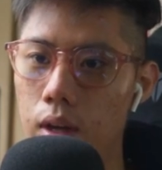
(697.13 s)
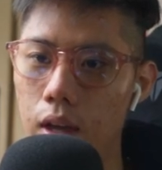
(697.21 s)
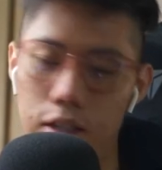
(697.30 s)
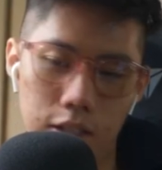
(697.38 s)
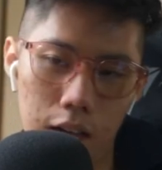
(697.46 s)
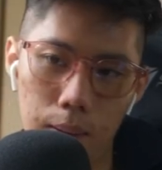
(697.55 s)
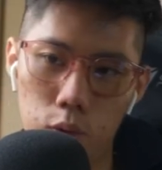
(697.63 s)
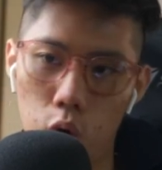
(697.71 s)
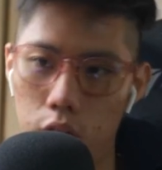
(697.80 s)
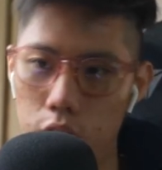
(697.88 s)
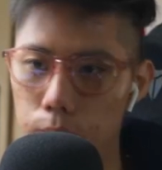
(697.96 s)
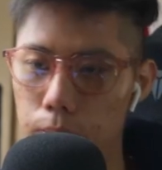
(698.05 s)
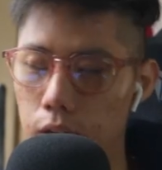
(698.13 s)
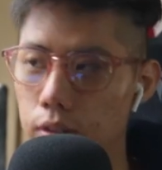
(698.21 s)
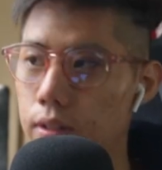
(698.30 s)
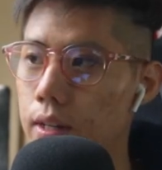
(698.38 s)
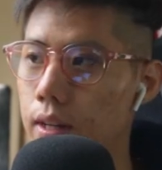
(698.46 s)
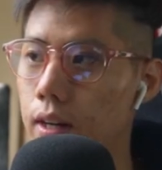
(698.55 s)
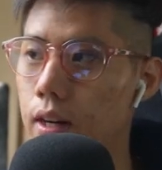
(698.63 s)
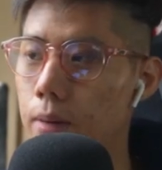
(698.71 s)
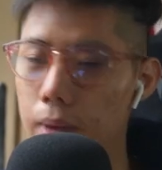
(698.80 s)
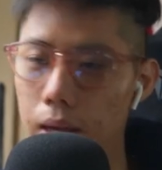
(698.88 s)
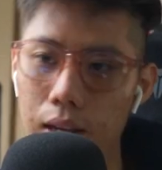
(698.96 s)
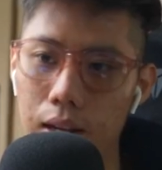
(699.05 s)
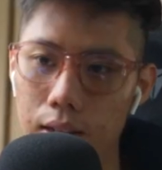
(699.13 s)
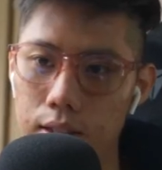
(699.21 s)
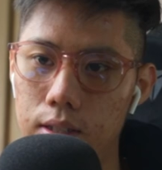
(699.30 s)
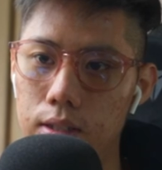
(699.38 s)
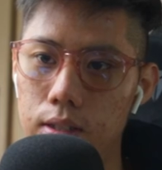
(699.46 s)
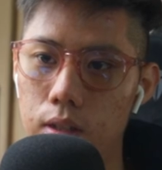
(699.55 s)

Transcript: and sign up to our email uh, mailing list.